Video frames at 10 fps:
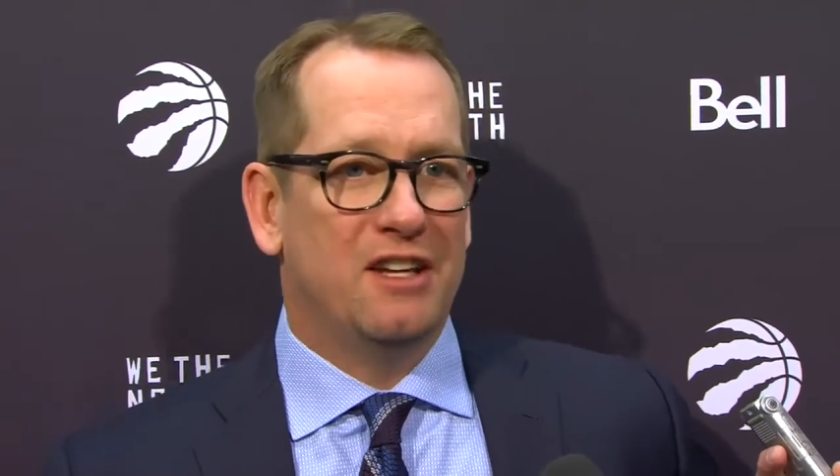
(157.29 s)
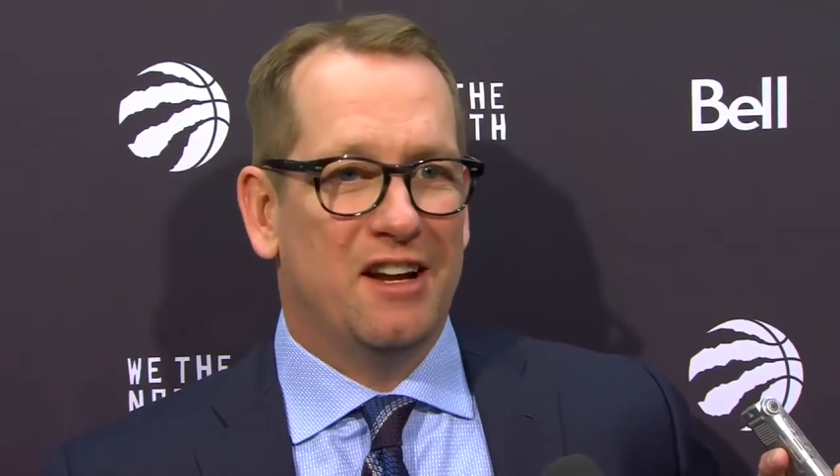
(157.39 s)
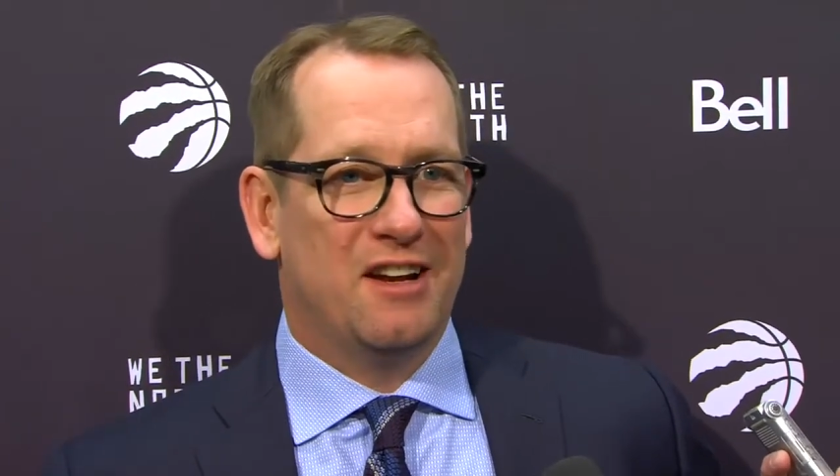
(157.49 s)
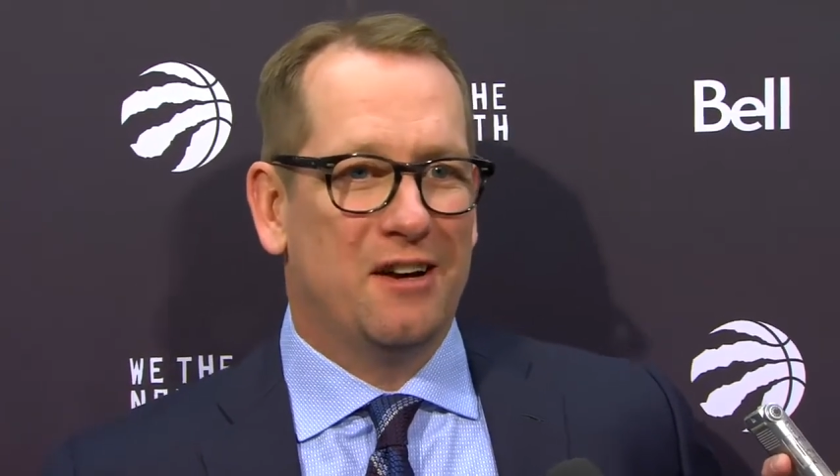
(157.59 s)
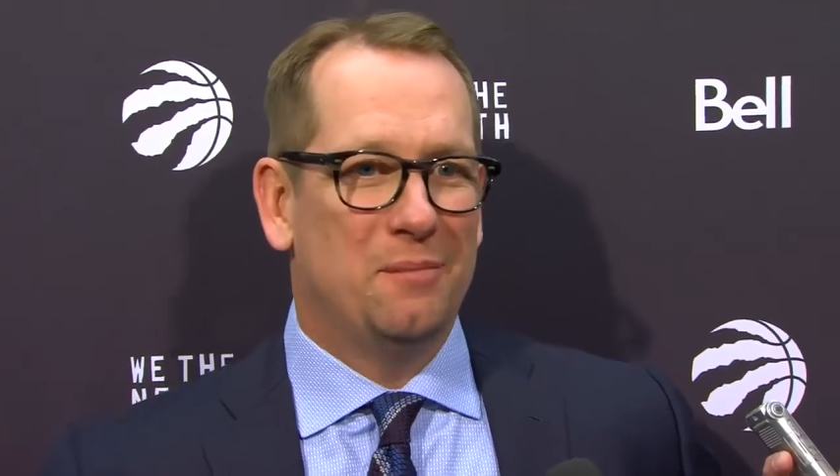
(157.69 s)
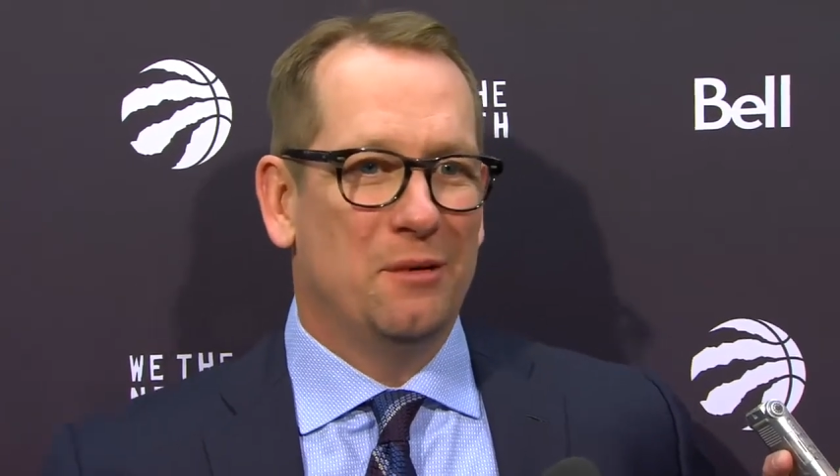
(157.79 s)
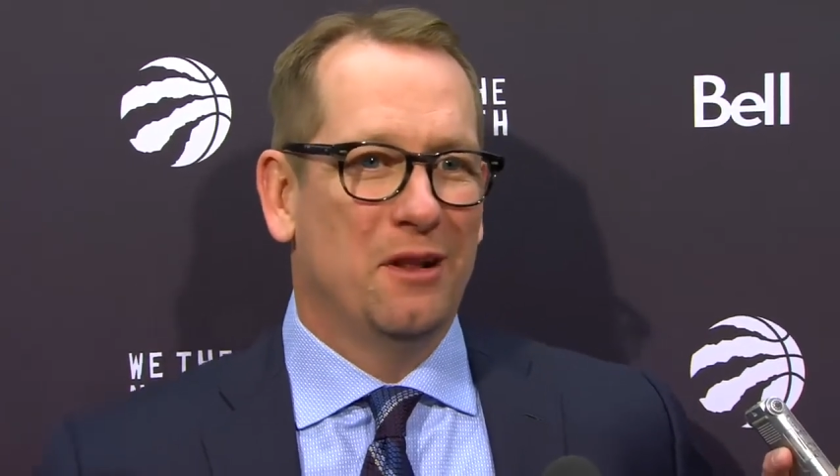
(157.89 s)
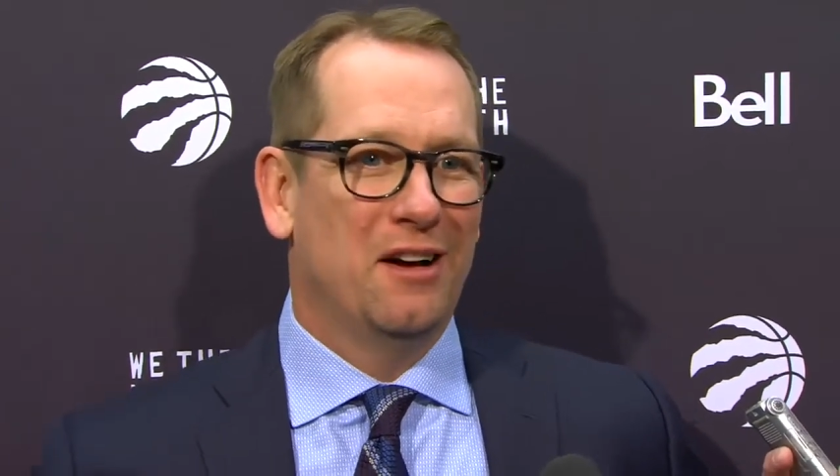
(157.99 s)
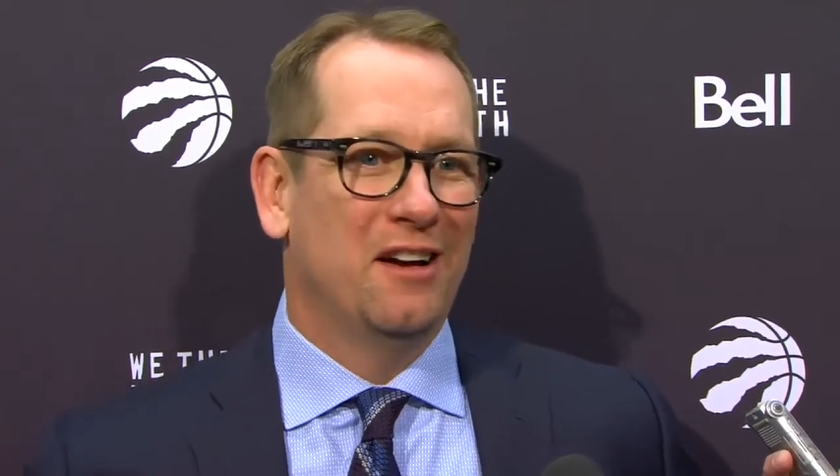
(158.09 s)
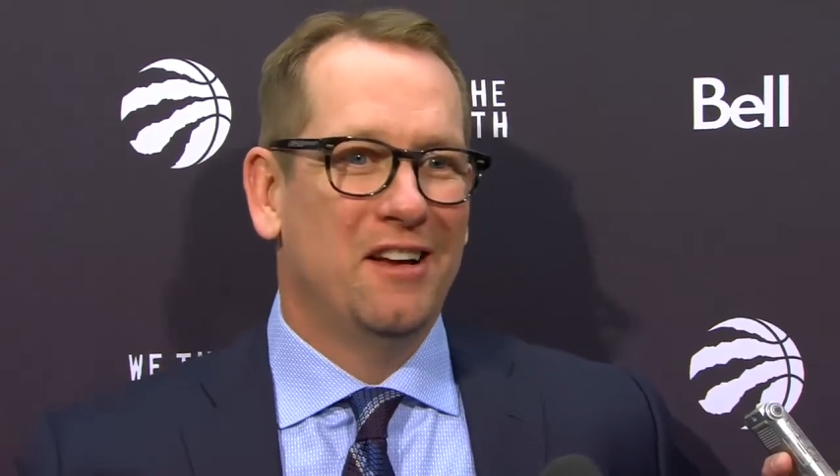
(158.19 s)
He had a
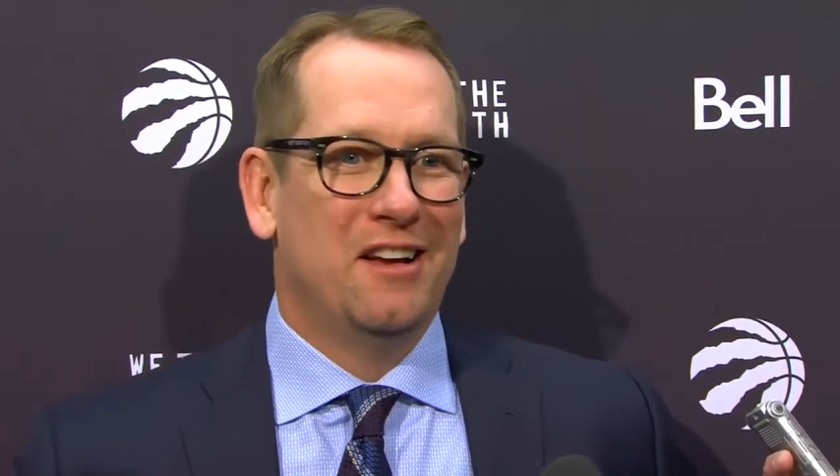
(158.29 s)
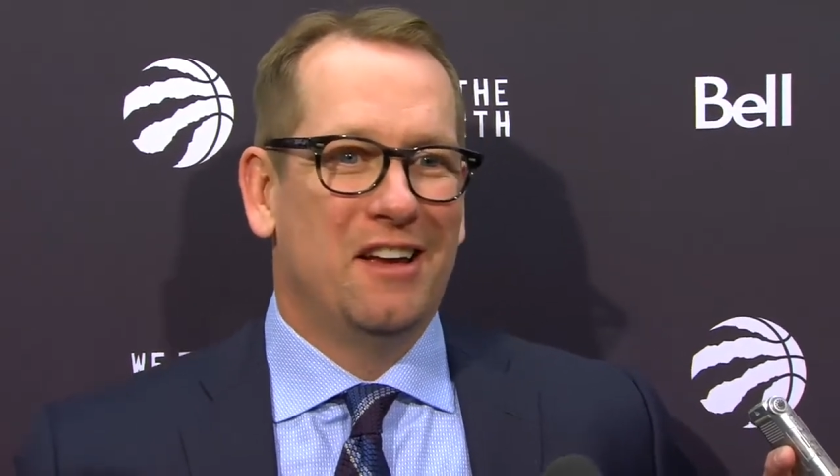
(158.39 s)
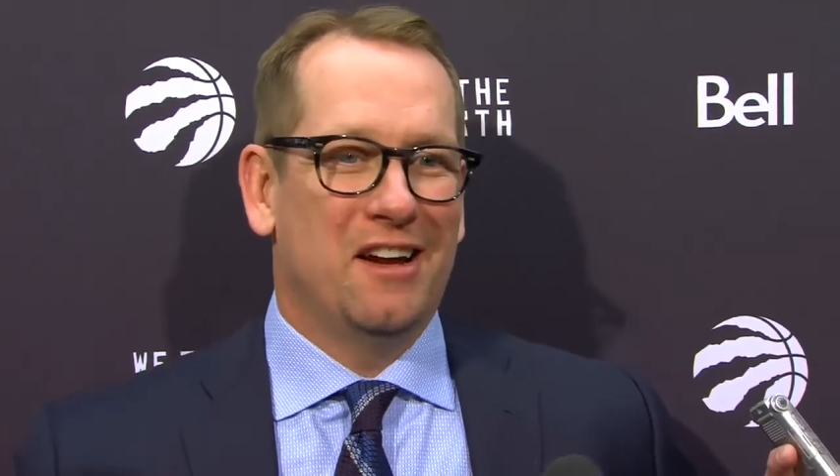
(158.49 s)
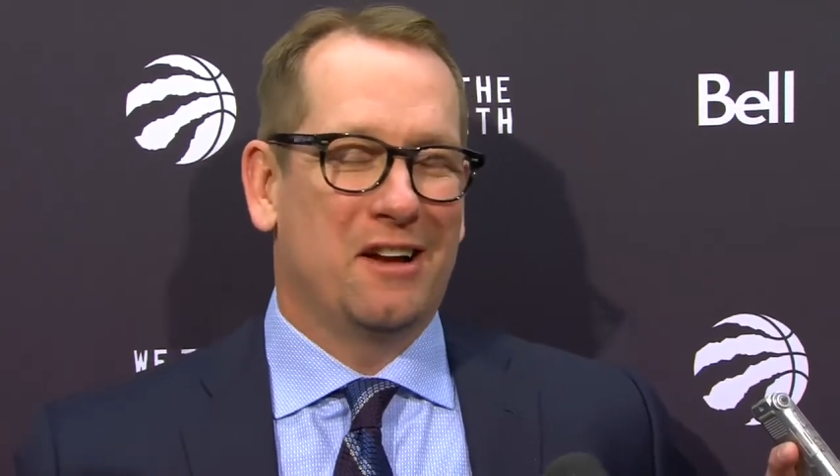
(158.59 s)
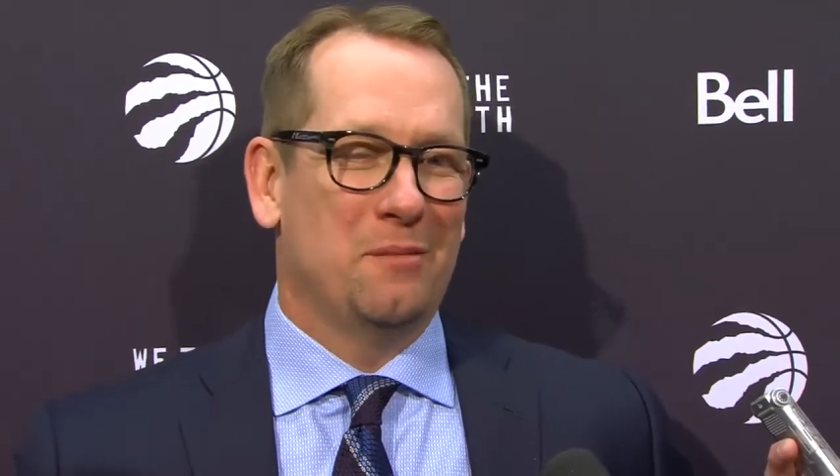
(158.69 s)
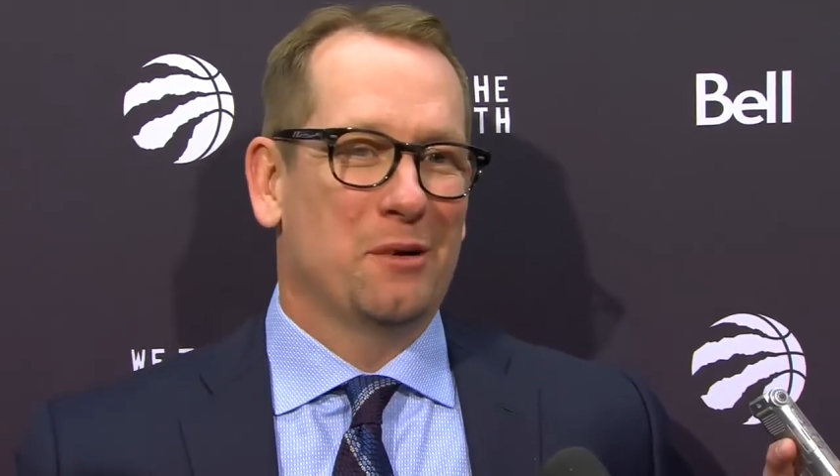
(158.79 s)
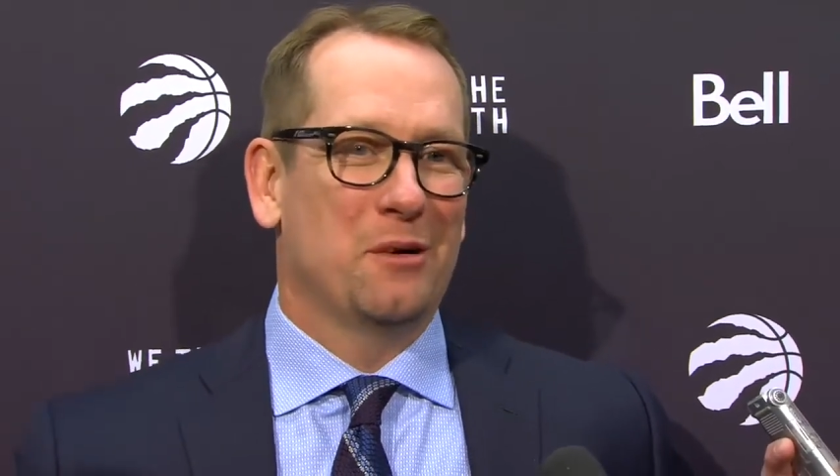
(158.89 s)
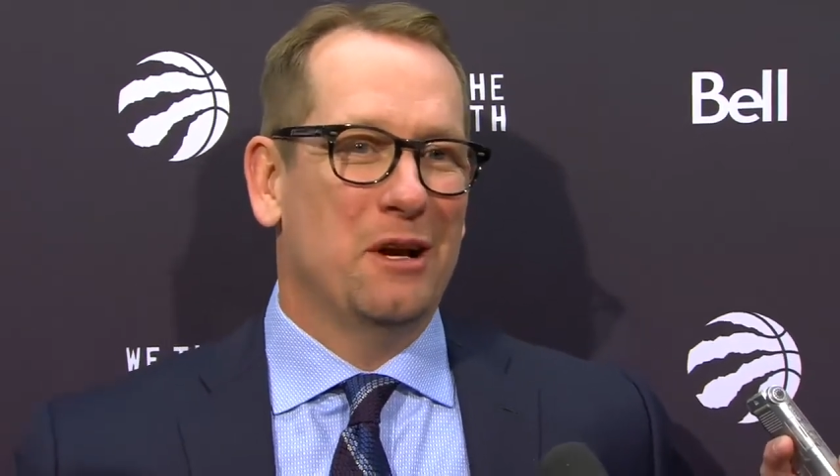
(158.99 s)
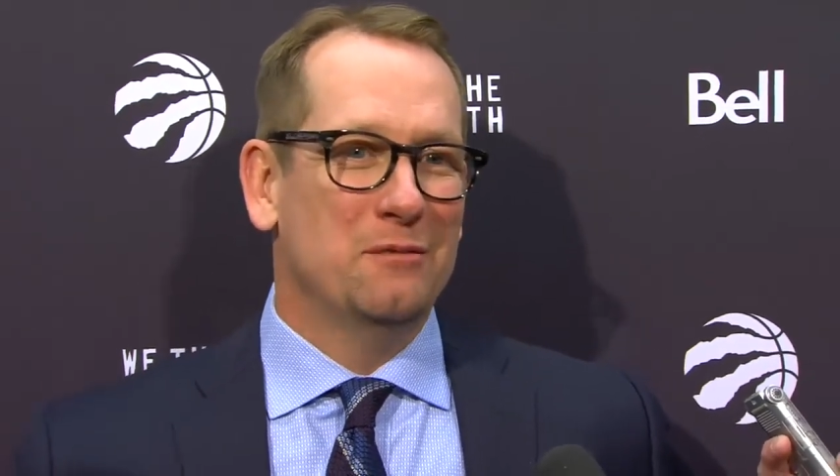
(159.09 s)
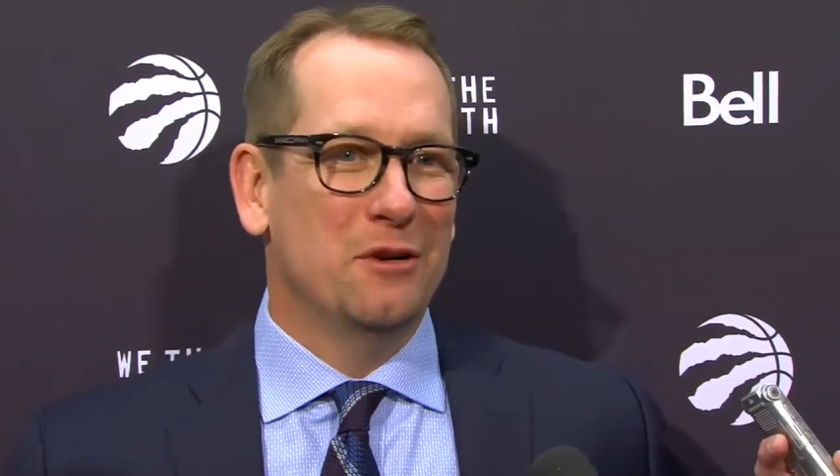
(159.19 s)
couple
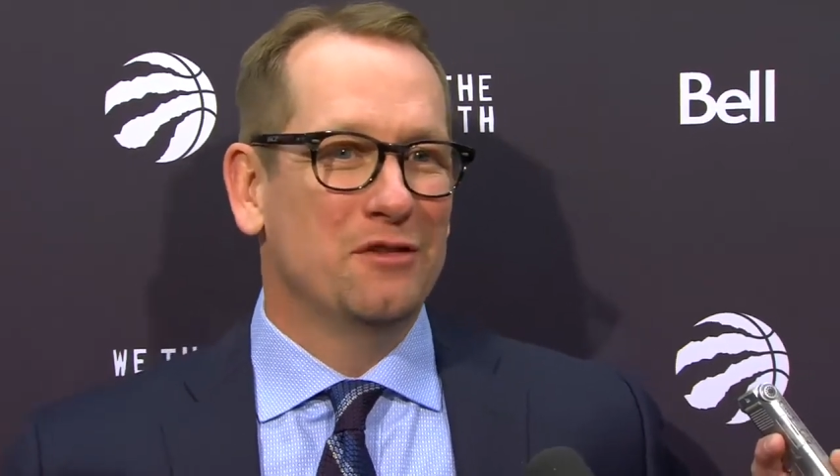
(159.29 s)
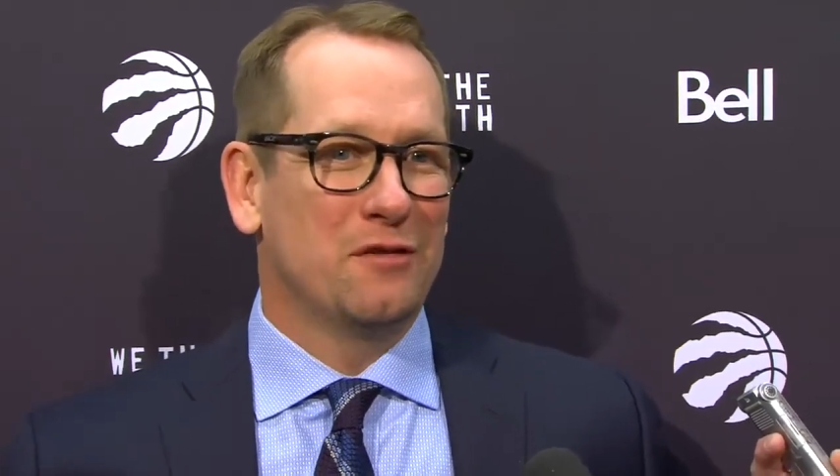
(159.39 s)
great moves.